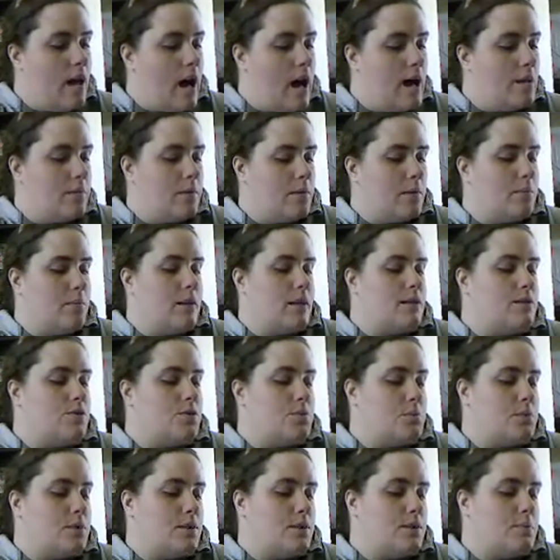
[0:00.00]
I am committed to
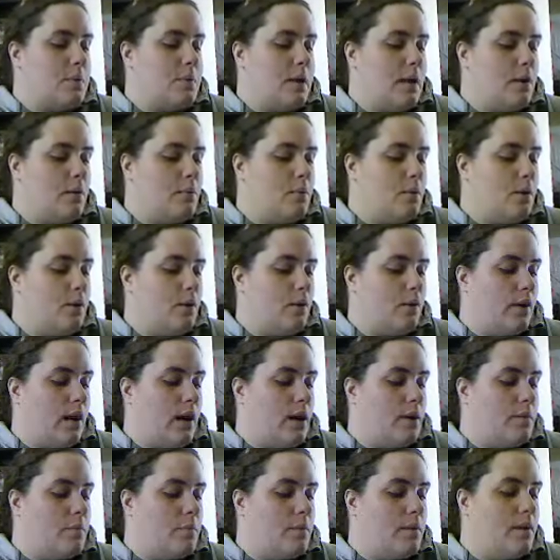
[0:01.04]
participate in a
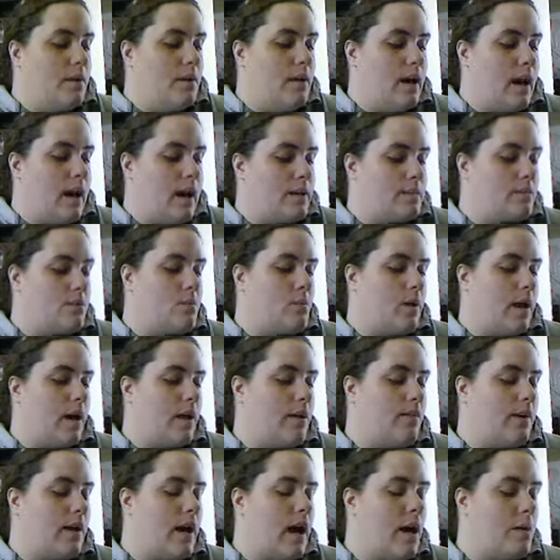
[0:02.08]
program as a way
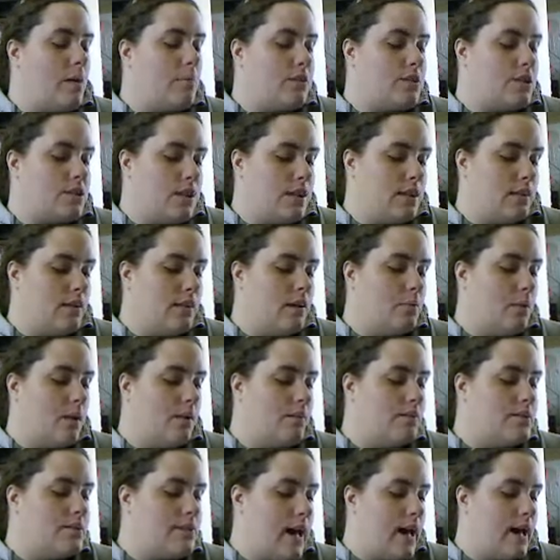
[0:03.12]
of accomplishing the
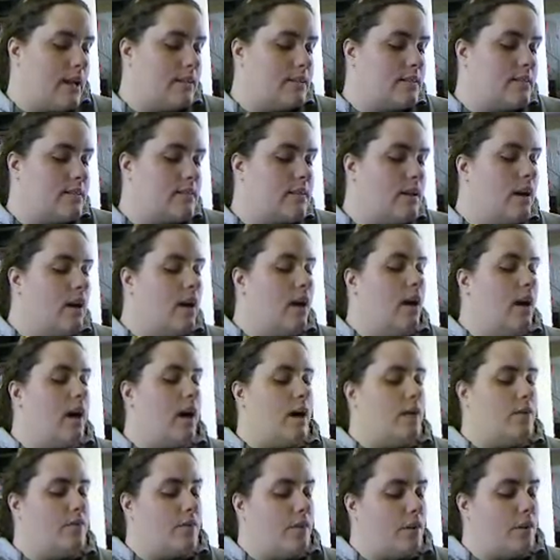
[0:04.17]
above tasks.
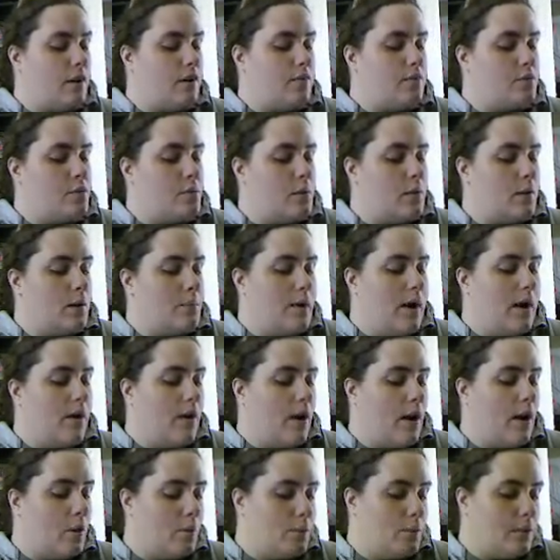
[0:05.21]
I feel comfortable
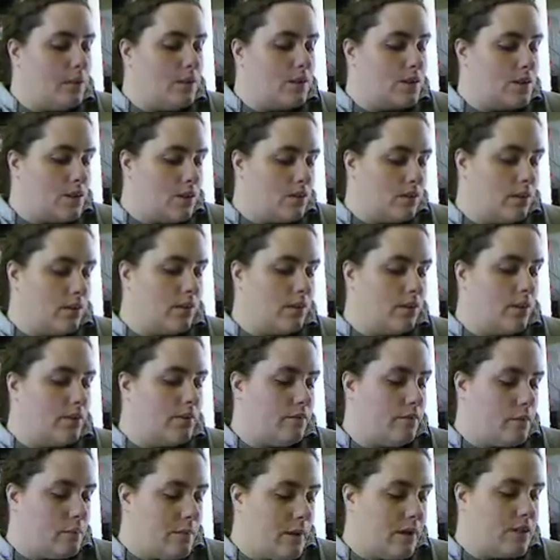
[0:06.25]
about helping the children learn
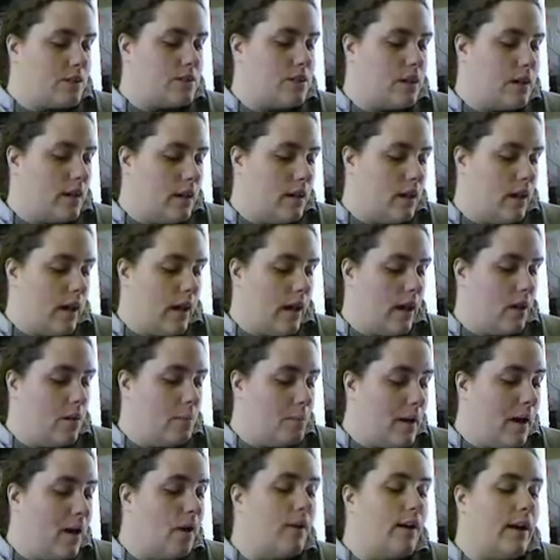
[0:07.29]
information
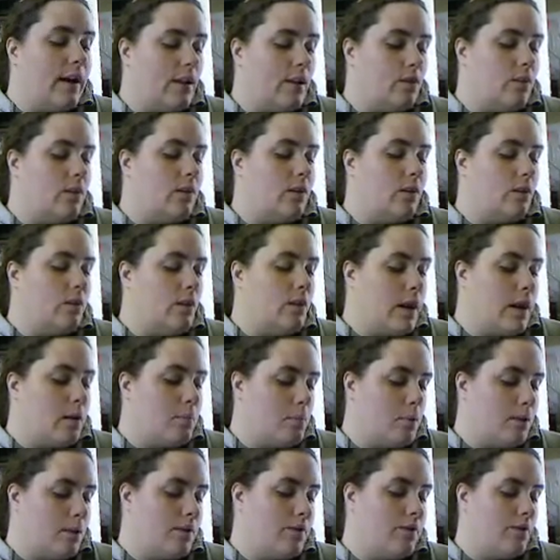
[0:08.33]
about and or
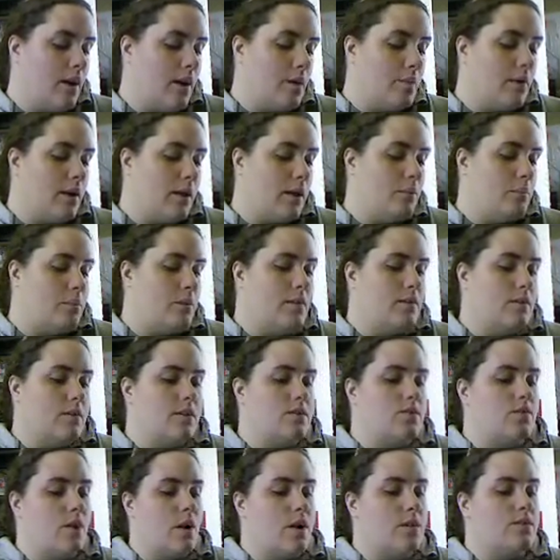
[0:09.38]
locate birth family and
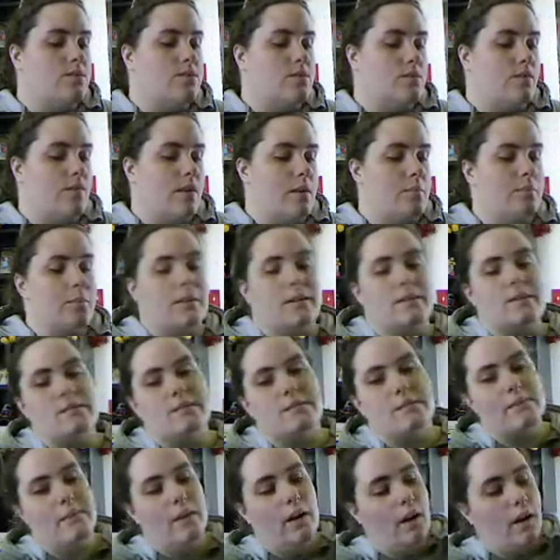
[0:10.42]
previous foster
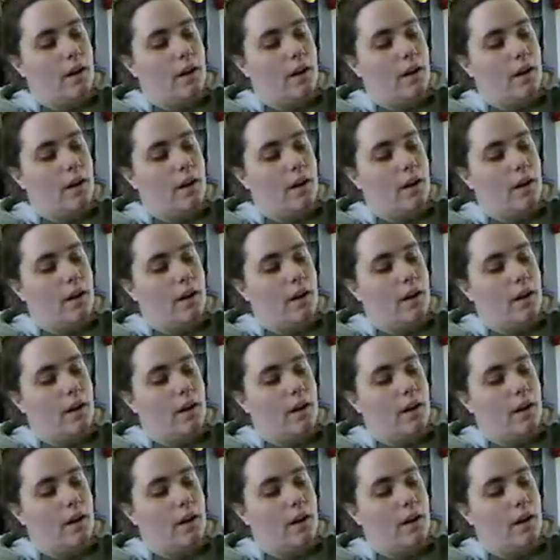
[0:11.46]
families.